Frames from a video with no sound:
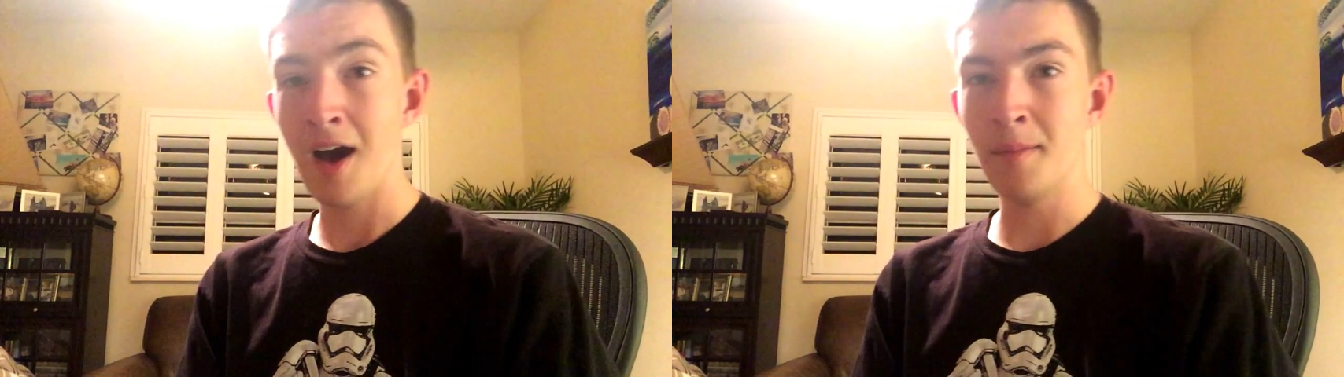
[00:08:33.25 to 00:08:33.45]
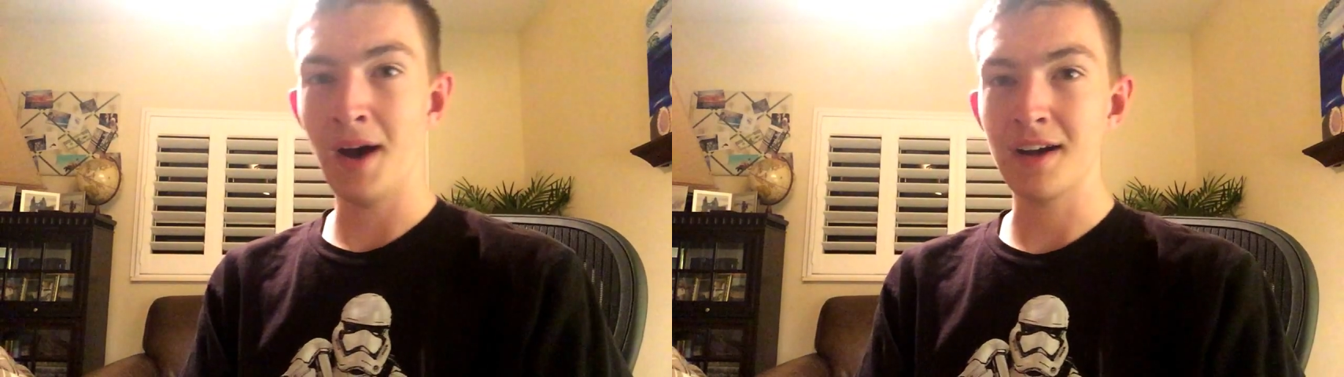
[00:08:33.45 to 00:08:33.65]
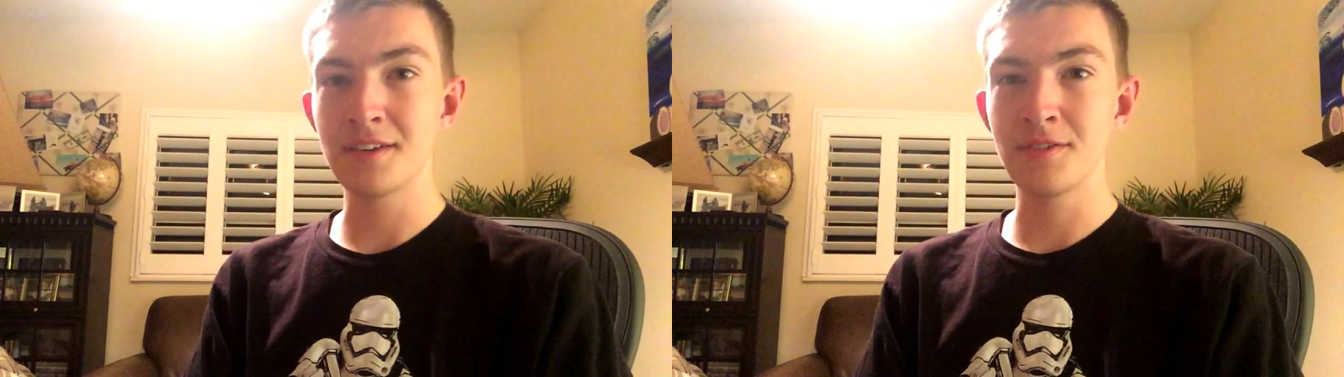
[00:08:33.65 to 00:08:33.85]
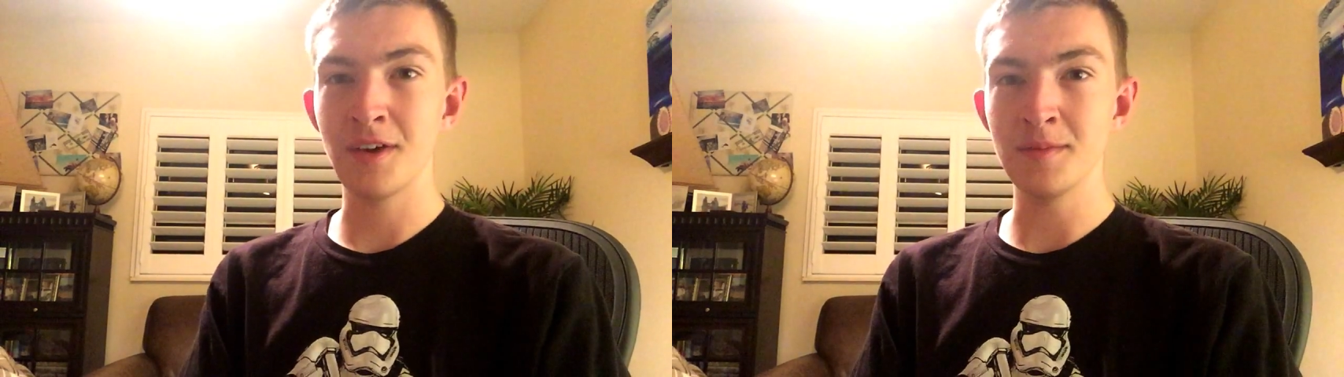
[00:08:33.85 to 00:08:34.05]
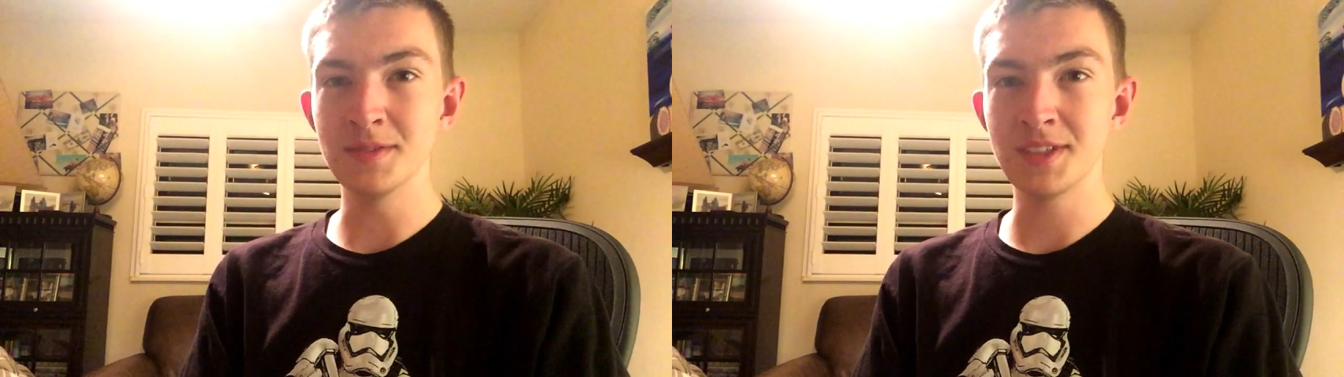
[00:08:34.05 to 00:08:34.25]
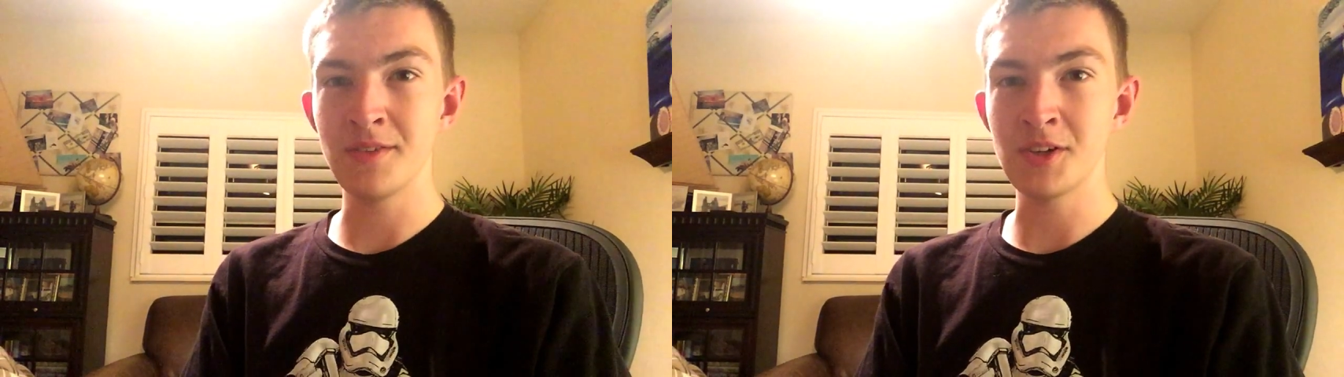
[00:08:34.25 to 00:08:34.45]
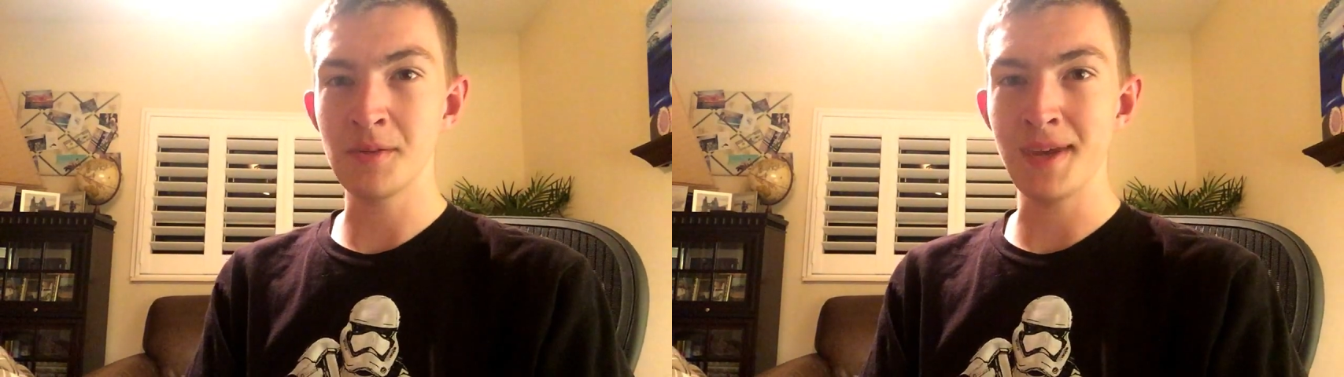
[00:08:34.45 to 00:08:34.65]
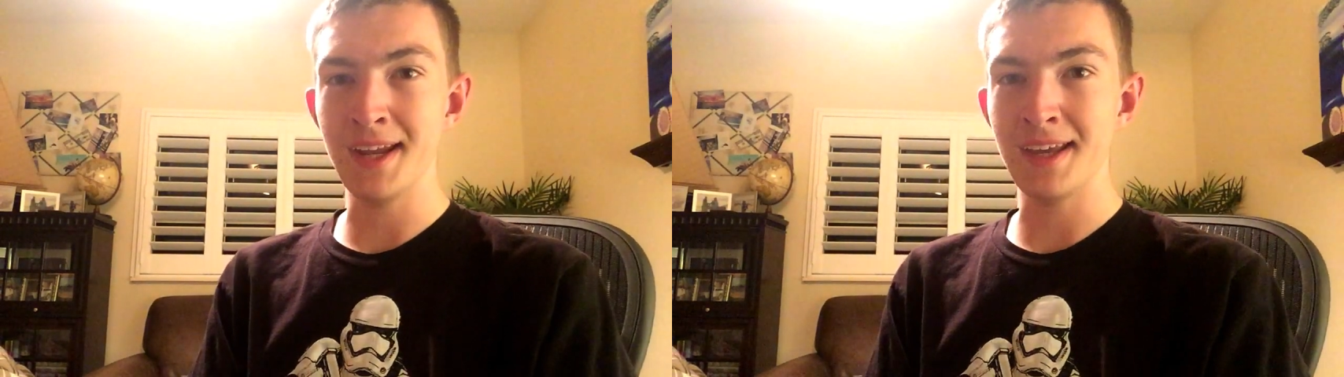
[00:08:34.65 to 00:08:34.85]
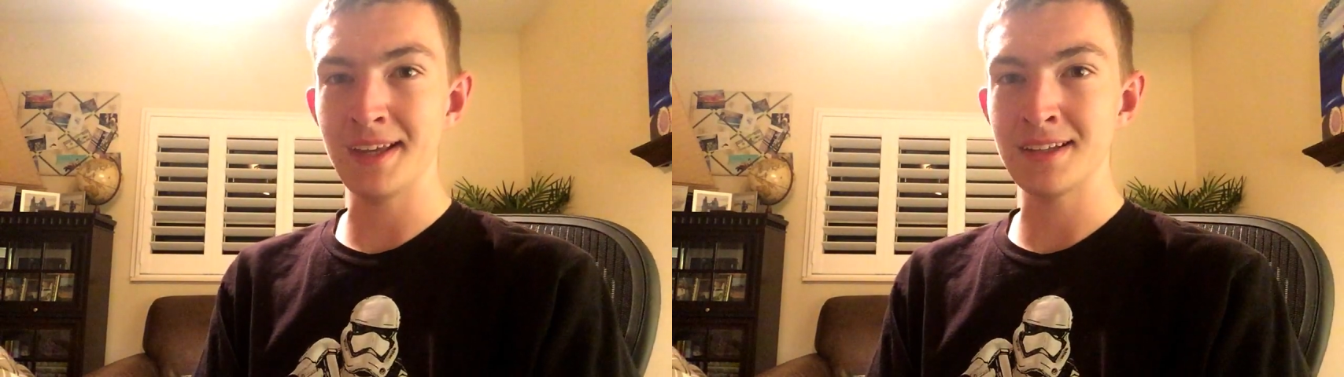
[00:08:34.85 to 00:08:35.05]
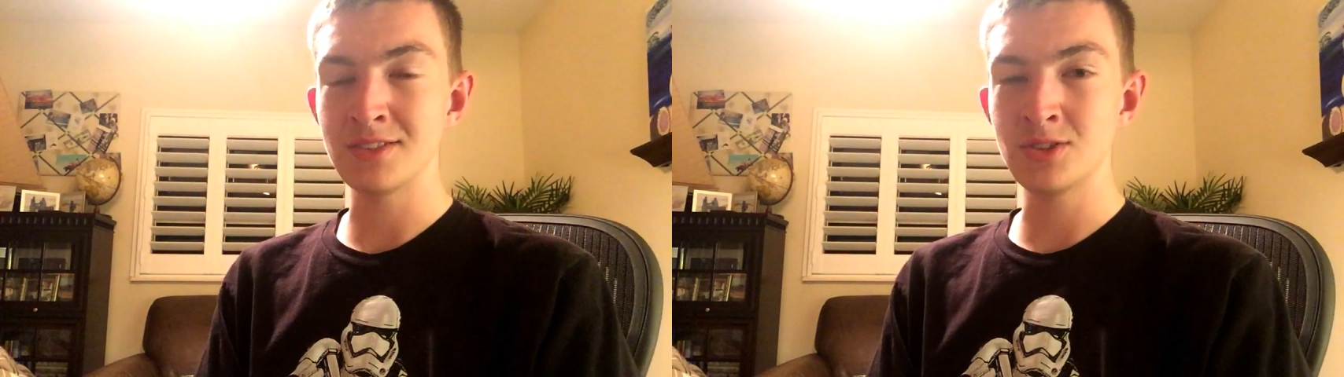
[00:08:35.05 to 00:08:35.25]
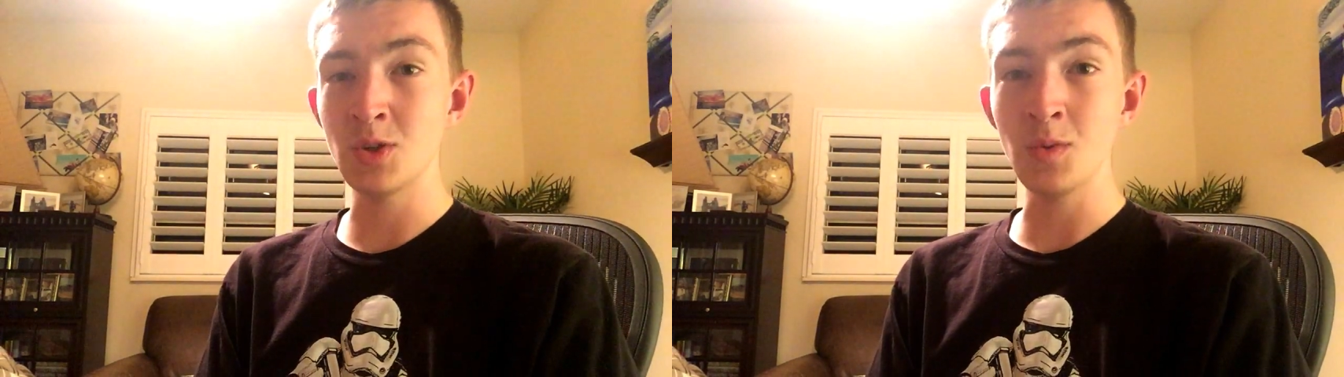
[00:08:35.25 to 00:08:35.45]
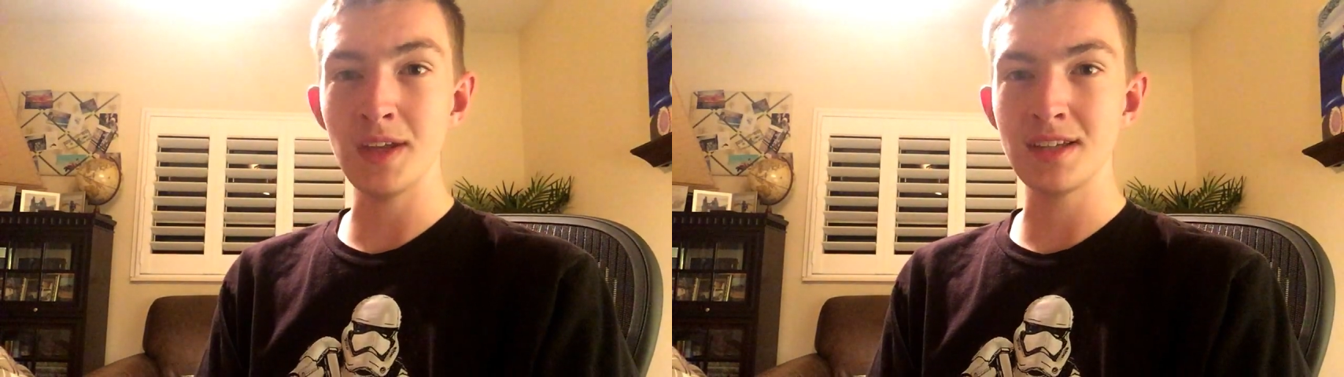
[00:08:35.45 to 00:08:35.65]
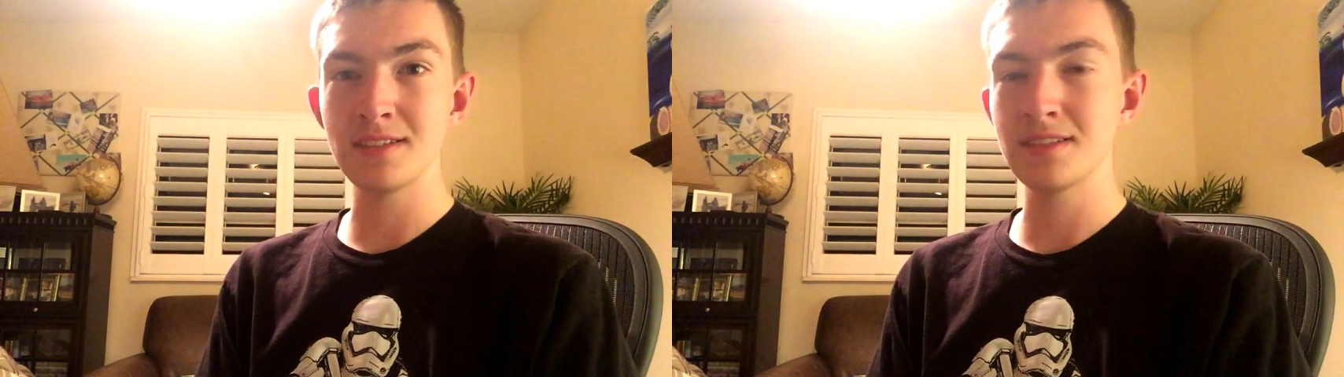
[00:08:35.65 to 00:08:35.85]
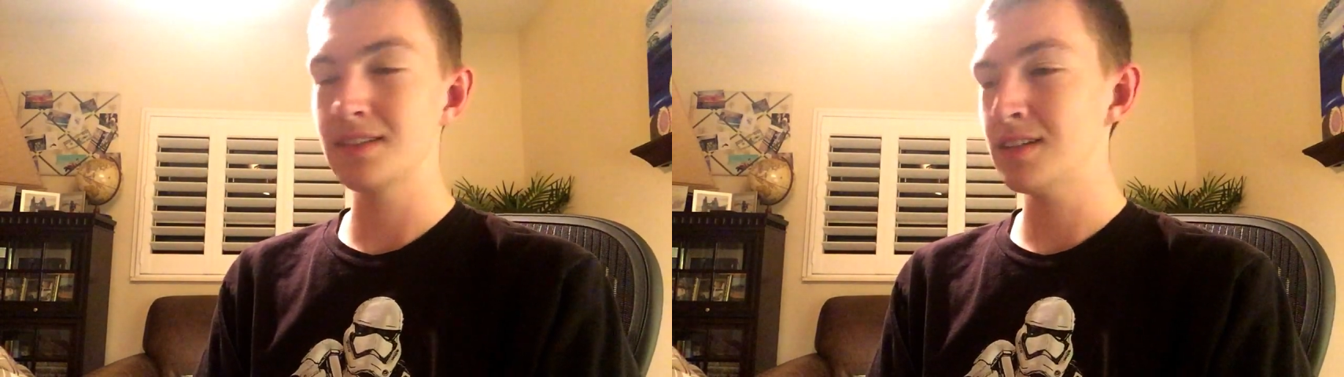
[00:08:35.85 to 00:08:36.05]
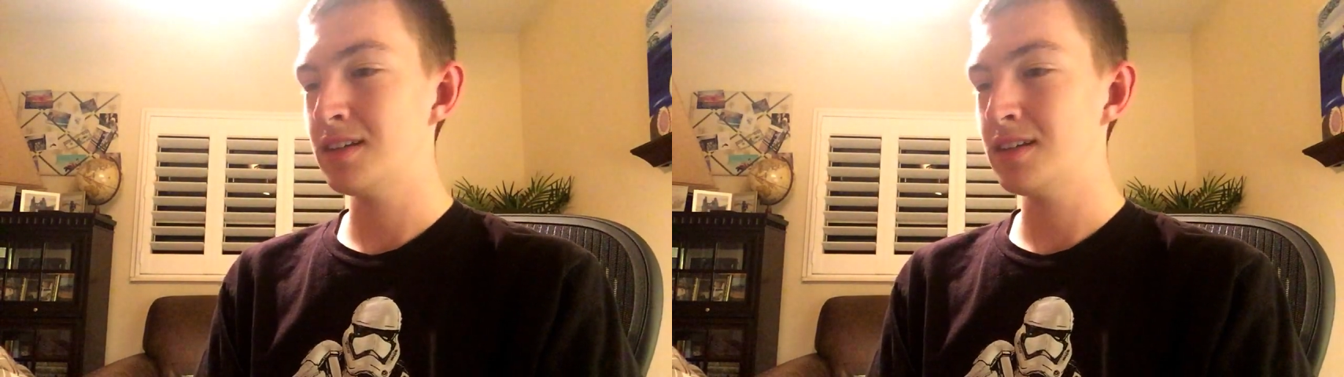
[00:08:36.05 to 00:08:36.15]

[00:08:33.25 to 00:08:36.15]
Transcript: a box from someone you're meeting in 2 weeks.